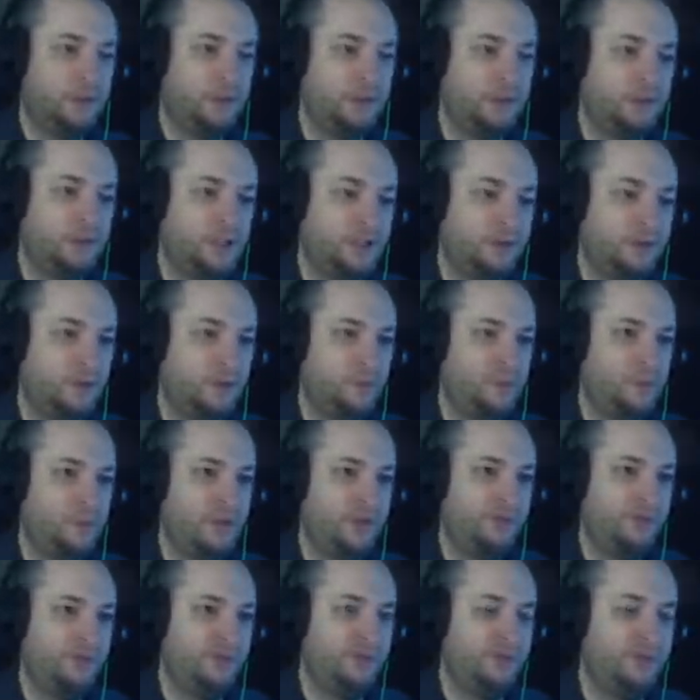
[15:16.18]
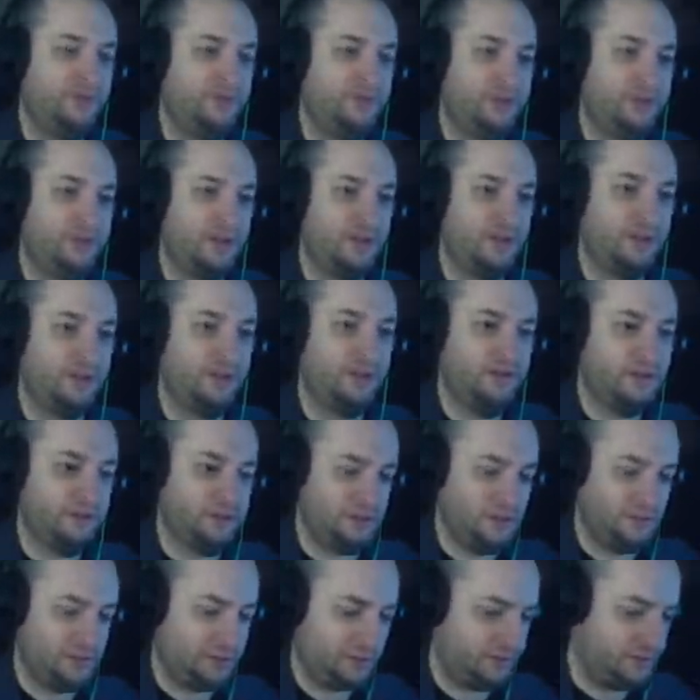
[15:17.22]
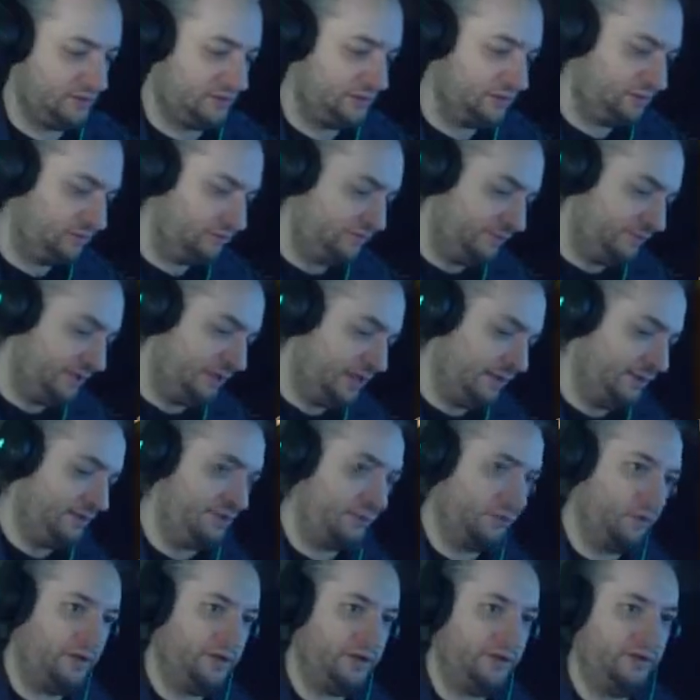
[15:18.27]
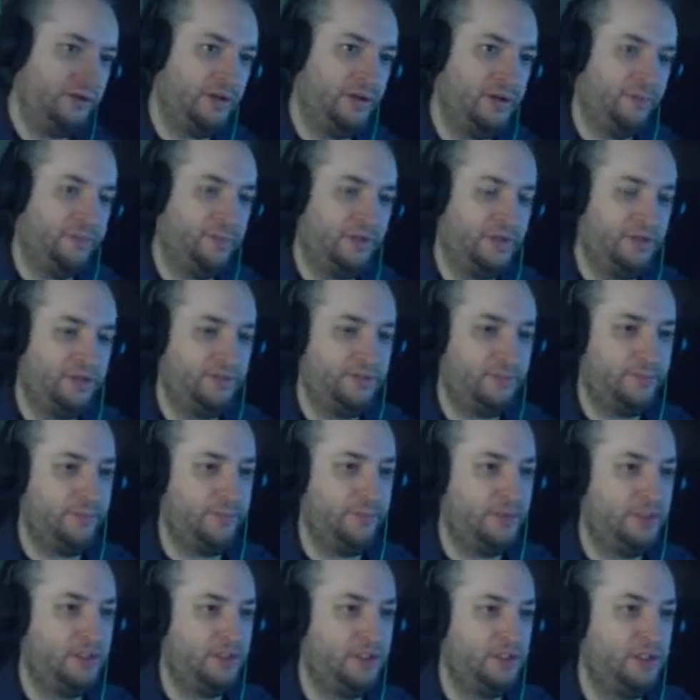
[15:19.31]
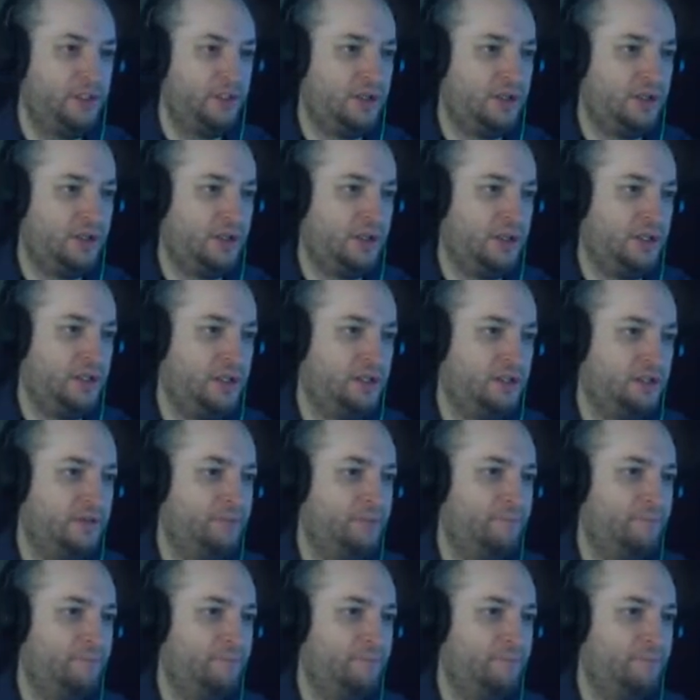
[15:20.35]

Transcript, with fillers: Now, question. Something I've been wondering, because I've been working on uh,